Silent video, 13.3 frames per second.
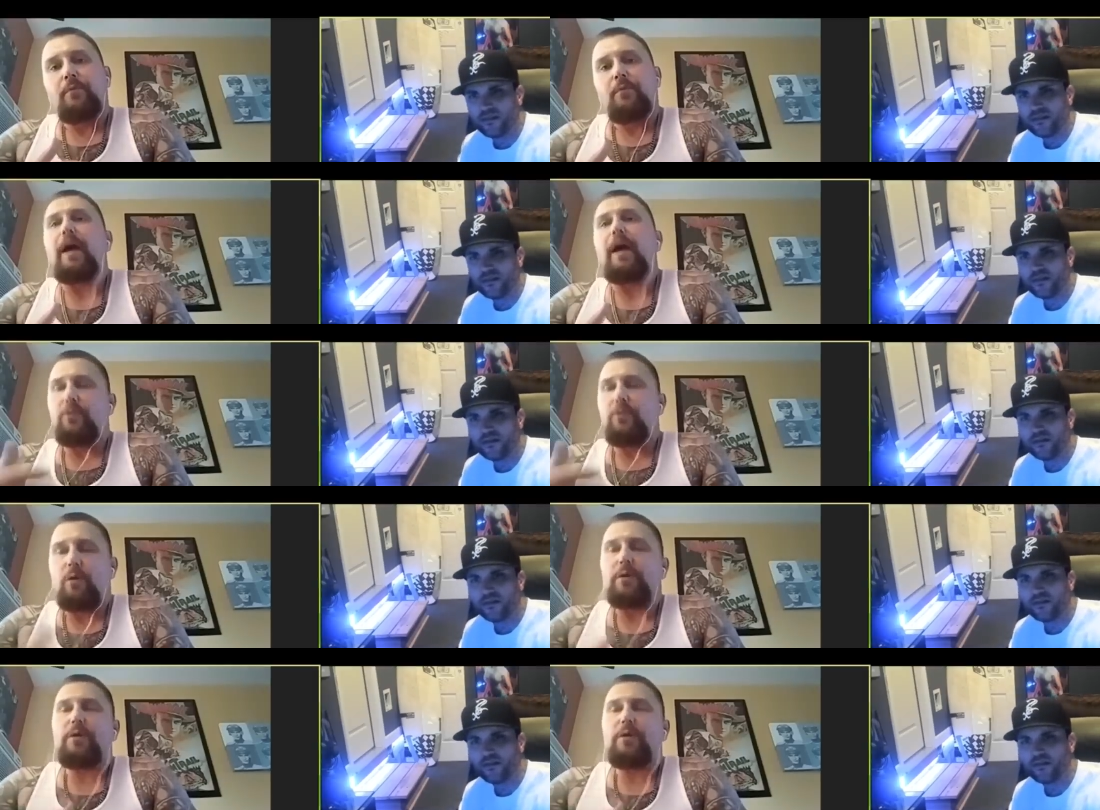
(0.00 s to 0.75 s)
Speaker 1: Yeah, you
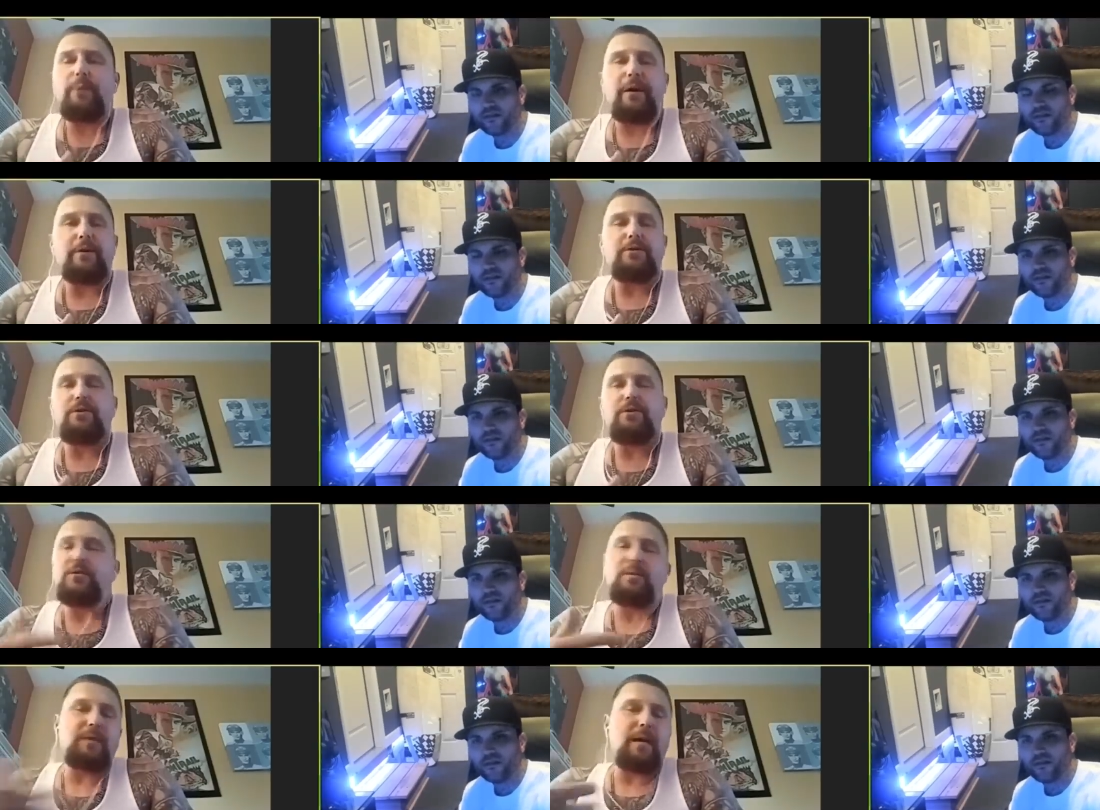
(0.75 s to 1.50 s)
can go in there by yourself.
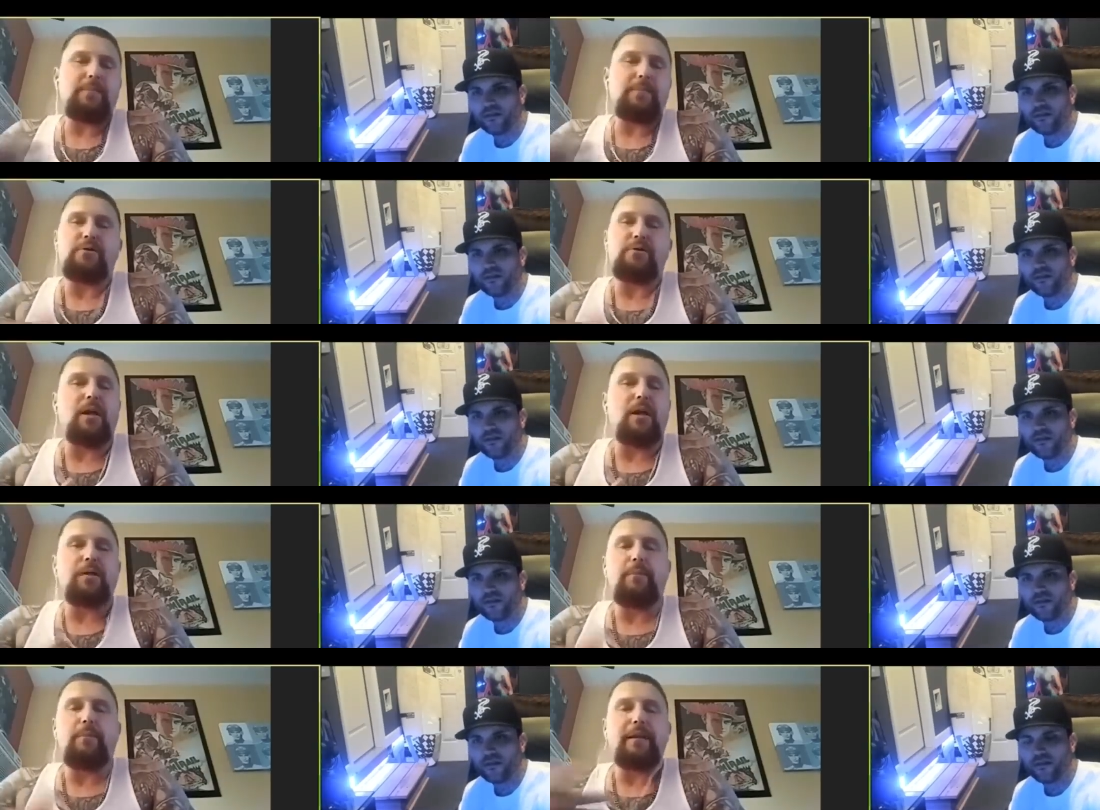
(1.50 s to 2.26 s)
Sometimes your cell you
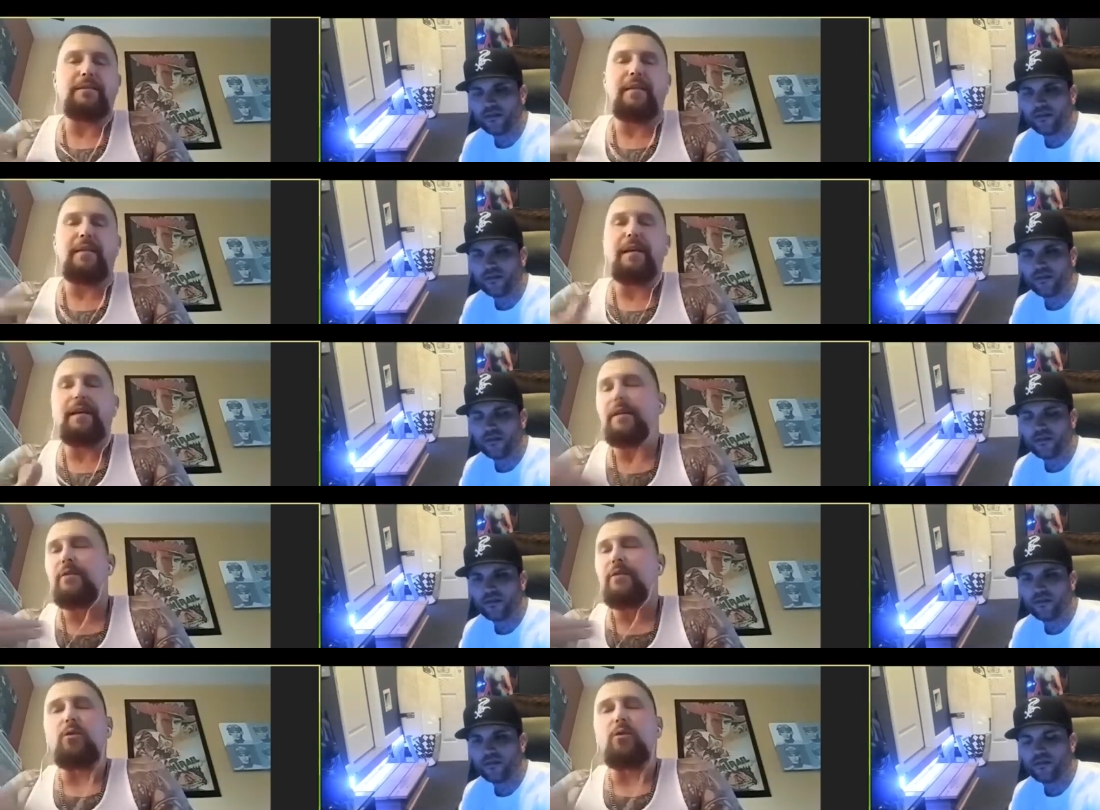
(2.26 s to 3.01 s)
might stay in.
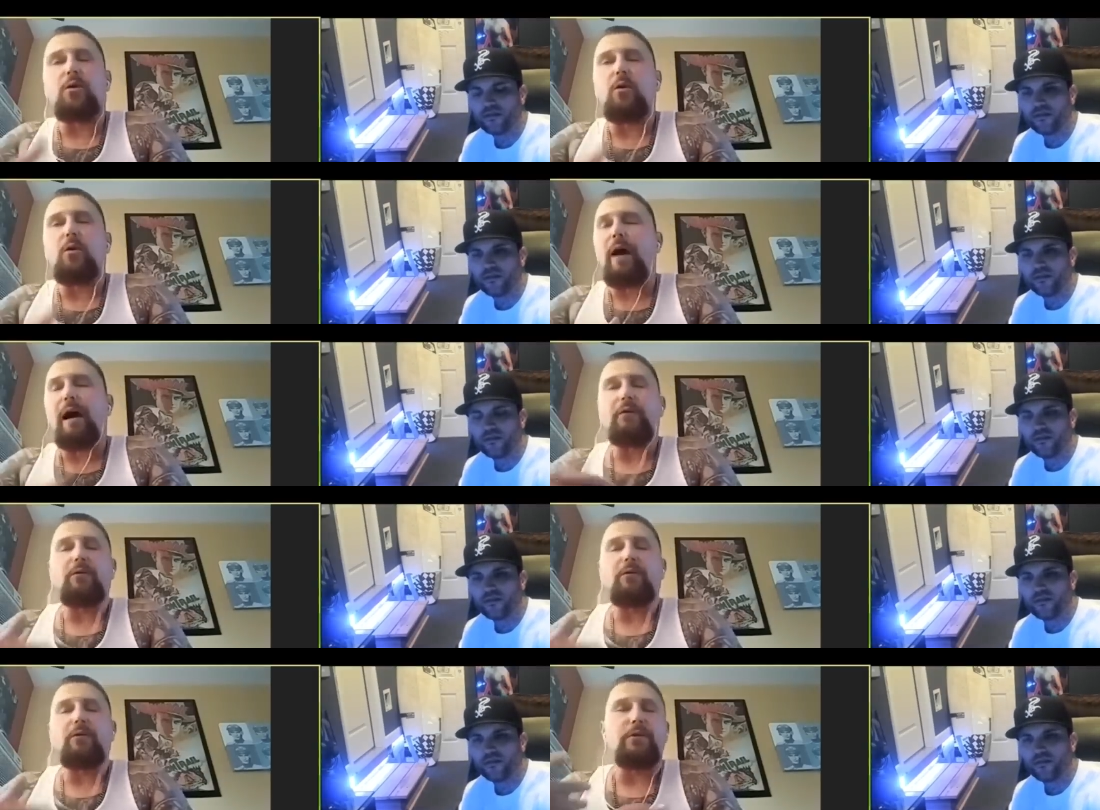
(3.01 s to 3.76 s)
You'll go out,
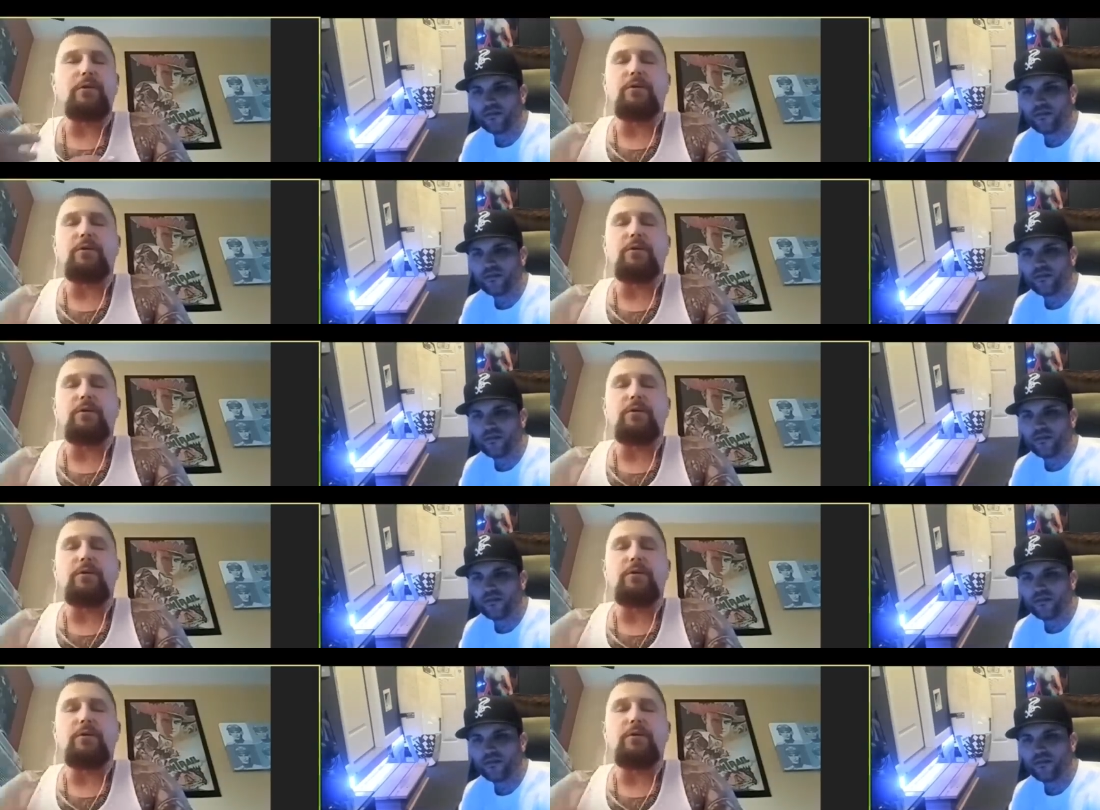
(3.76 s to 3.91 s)
or you